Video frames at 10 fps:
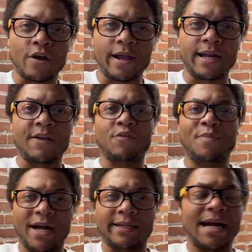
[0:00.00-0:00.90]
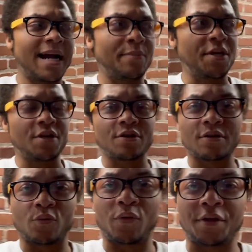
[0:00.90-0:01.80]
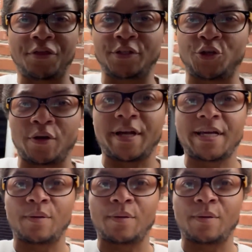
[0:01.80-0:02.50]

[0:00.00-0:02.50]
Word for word: right, everybody, I am here with Trey